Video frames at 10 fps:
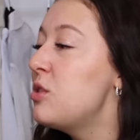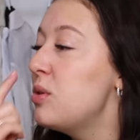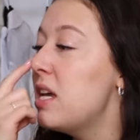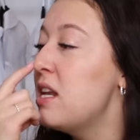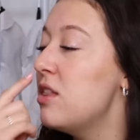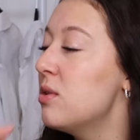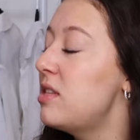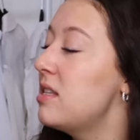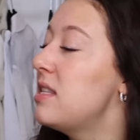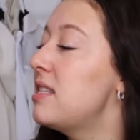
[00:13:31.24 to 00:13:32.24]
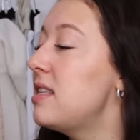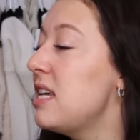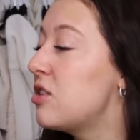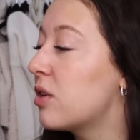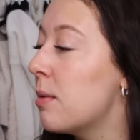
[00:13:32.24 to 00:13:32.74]
So then this is the
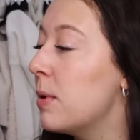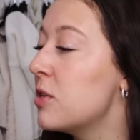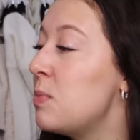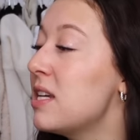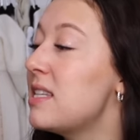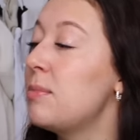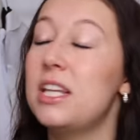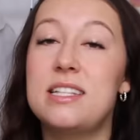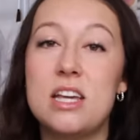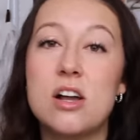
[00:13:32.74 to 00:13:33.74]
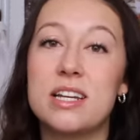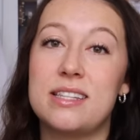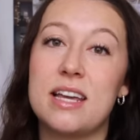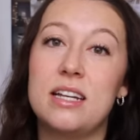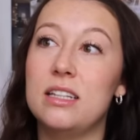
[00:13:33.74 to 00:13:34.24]
Instagram post, because Balenciaga
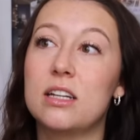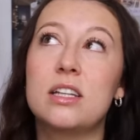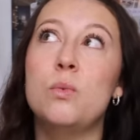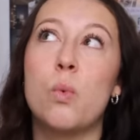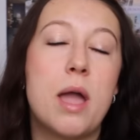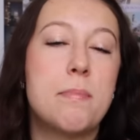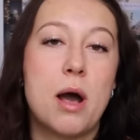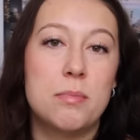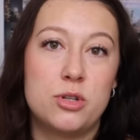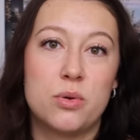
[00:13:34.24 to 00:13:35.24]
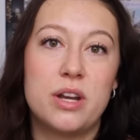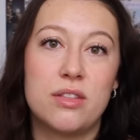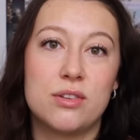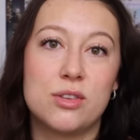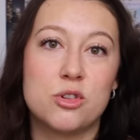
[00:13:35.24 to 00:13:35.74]
decided to literally wipe out majority
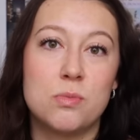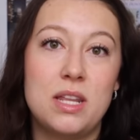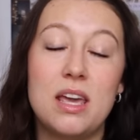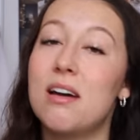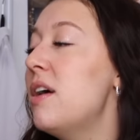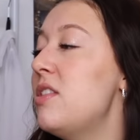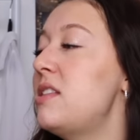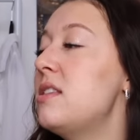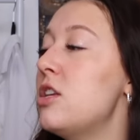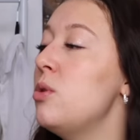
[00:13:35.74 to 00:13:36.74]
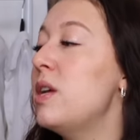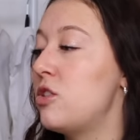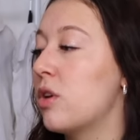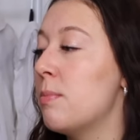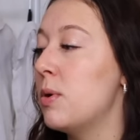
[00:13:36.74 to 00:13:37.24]
of their social media. But this is the new
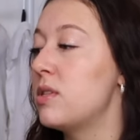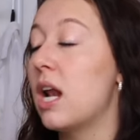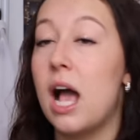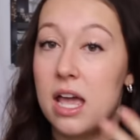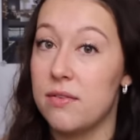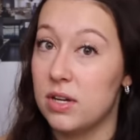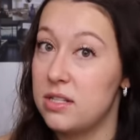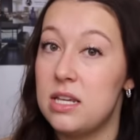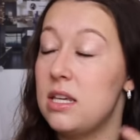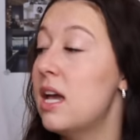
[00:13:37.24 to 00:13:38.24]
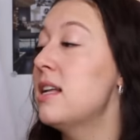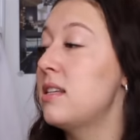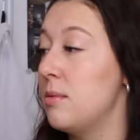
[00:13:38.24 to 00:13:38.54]
Instagram post that I have not seen yet.